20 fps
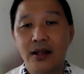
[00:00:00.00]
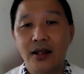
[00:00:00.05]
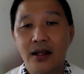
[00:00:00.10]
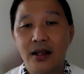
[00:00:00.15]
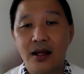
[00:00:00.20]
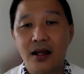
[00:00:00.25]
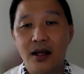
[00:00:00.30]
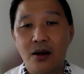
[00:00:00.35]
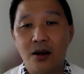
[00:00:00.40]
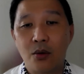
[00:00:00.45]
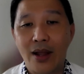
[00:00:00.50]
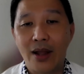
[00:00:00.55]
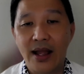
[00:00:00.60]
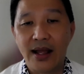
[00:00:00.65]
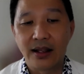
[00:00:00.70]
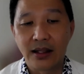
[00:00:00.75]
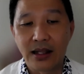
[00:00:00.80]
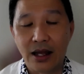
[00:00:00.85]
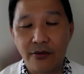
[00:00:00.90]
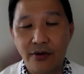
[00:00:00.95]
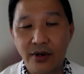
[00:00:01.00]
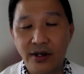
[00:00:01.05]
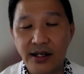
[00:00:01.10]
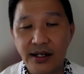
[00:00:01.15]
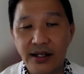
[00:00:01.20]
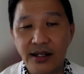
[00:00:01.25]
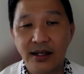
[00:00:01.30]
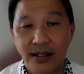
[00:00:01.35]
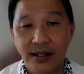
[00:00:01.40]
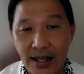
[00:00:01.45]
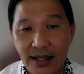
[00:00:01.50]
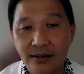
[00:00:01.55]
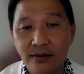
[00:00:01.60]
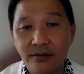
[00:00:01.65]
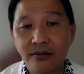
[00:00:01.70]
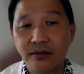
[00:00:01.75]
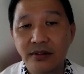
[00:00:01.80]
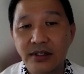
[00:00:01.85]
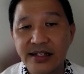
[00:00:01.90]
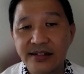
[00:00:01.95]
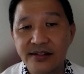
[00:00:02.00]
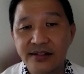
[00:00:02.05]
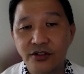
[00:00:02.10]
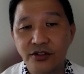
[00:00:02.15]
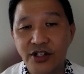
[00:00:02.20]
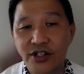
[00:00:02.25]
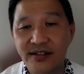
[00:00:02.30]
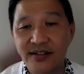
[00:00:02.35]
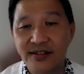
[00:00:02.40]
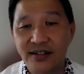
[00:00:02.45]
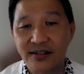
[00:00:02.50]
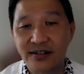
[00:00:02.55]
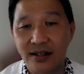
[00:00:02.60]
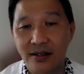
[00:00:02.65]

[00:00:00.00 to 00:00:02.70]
where currently, again, diesel gensets